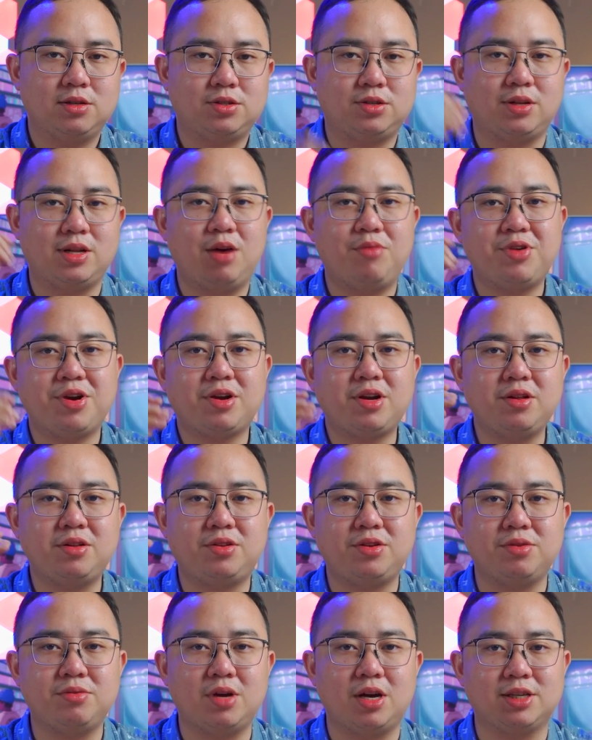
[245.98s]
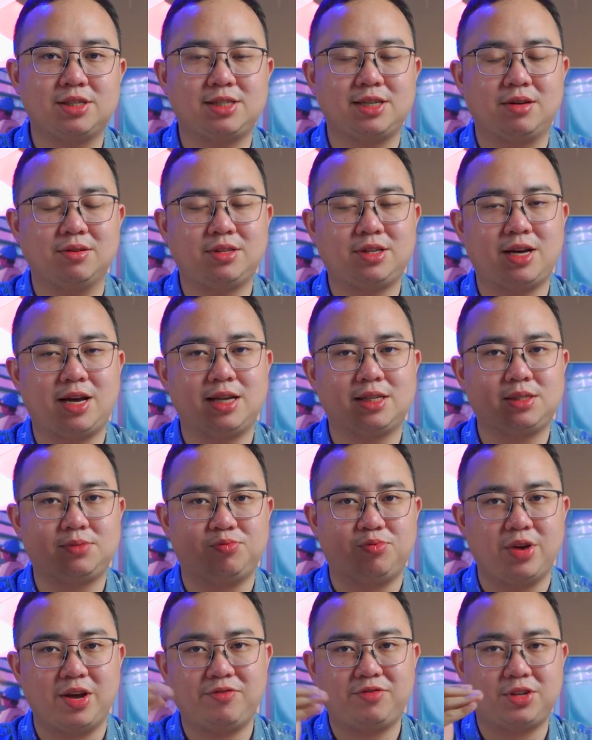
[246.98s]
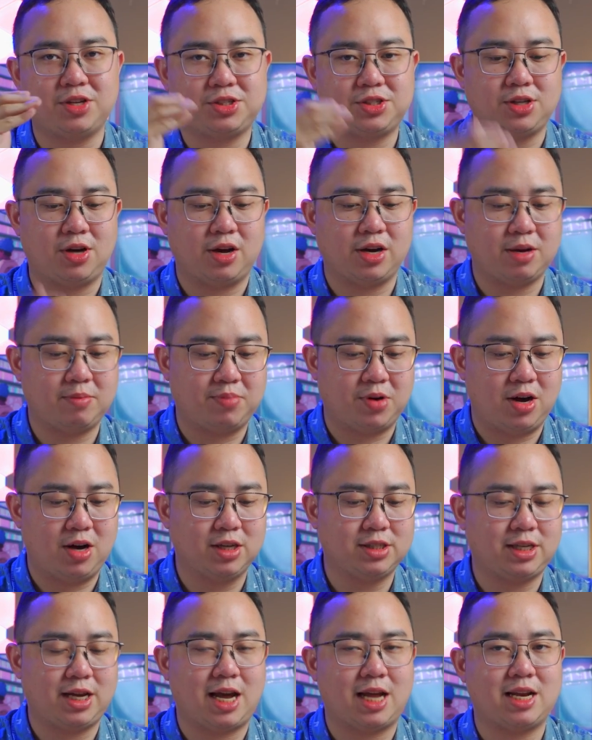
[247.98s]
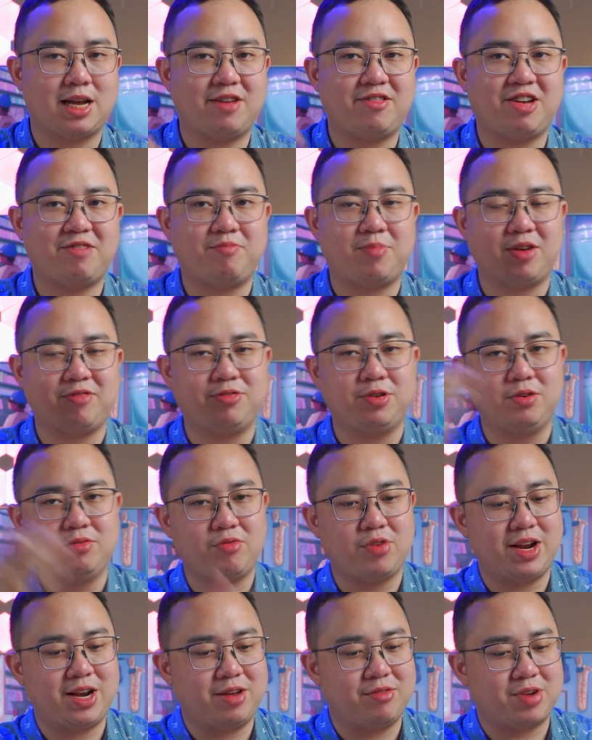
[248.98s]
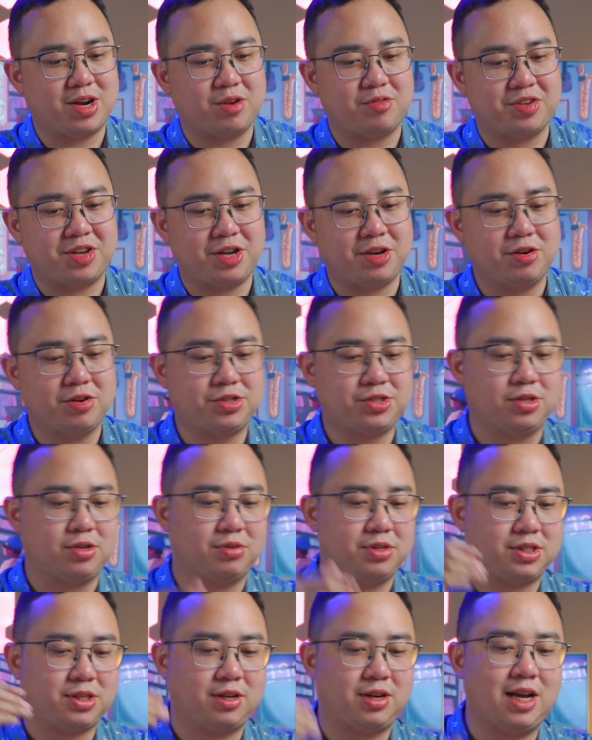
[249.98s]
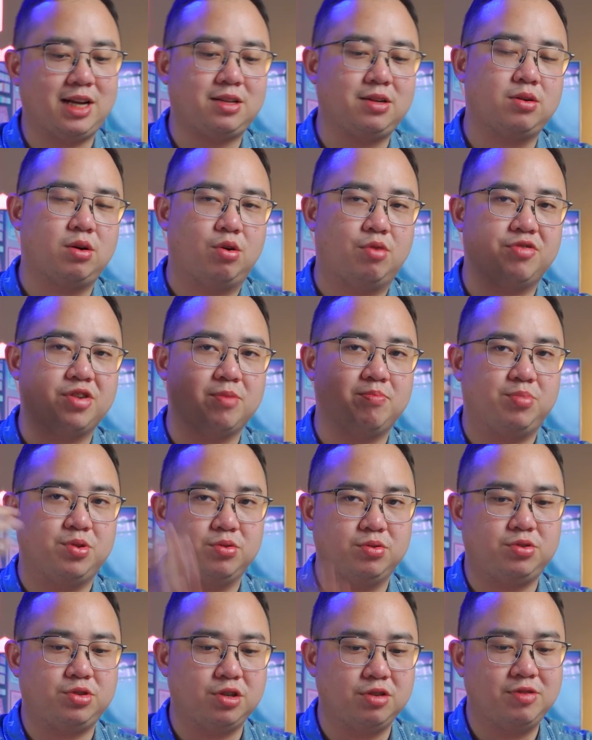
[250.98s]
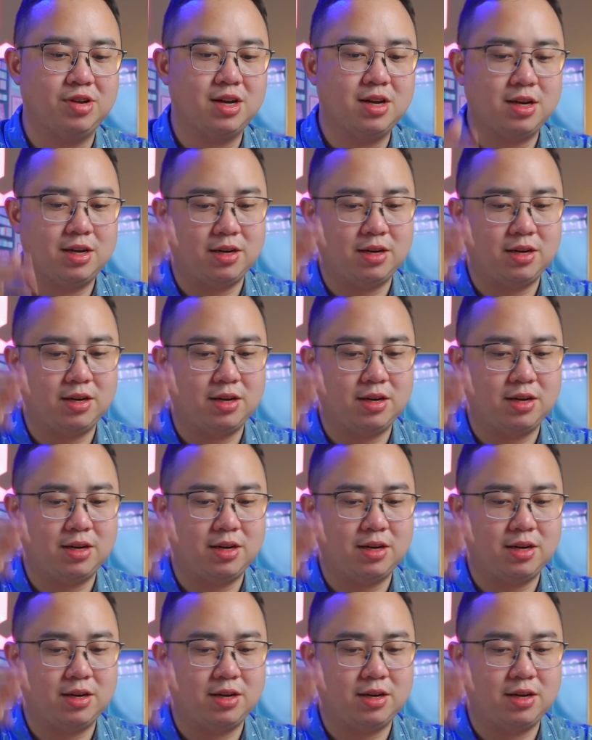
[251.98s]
So now we're going to do a sound test with the SonicPods, and I have my phone ready right over here. So it's connected over Bluetooth.